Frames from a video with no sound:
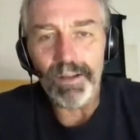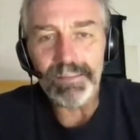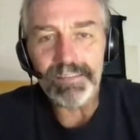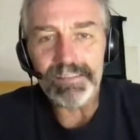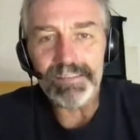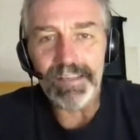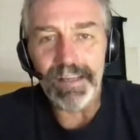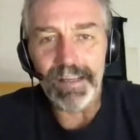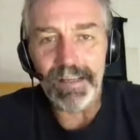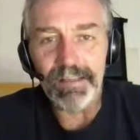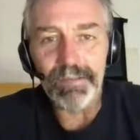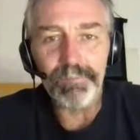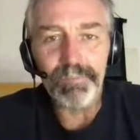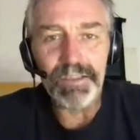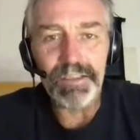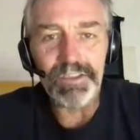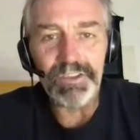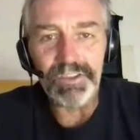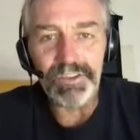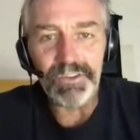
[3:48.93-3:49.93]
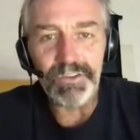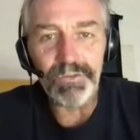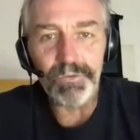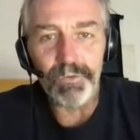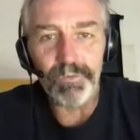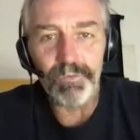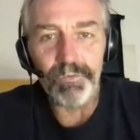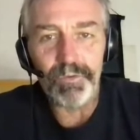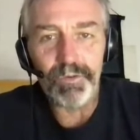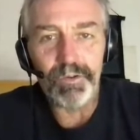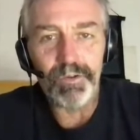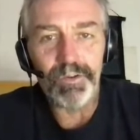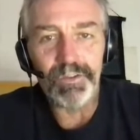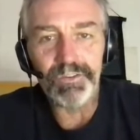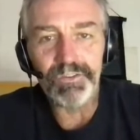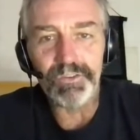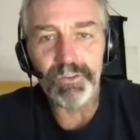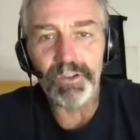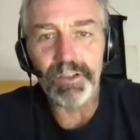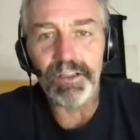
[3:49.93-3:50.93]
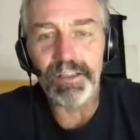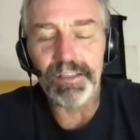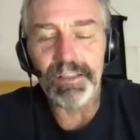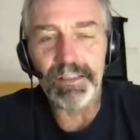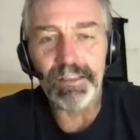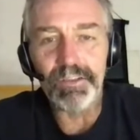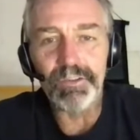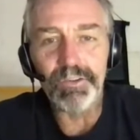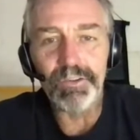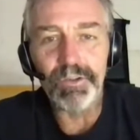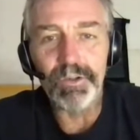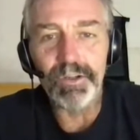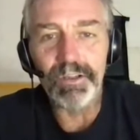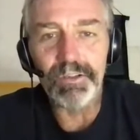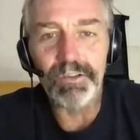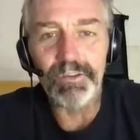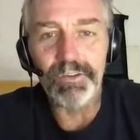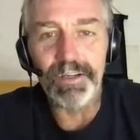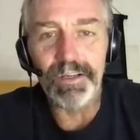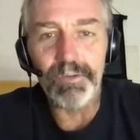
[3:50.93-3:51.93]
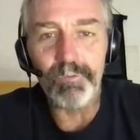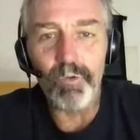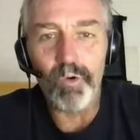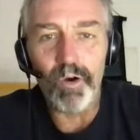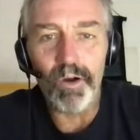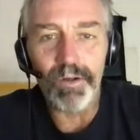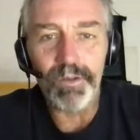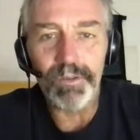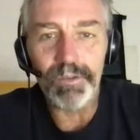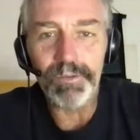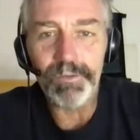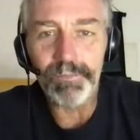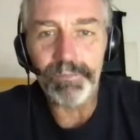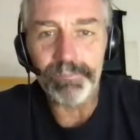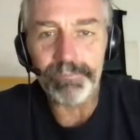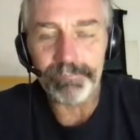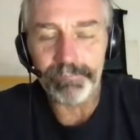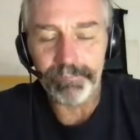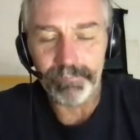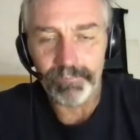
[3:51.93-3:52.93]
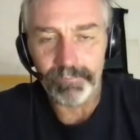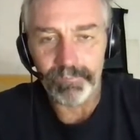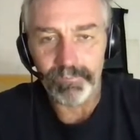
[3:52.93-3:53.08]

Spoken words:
white sand beaches with crystal clean green water.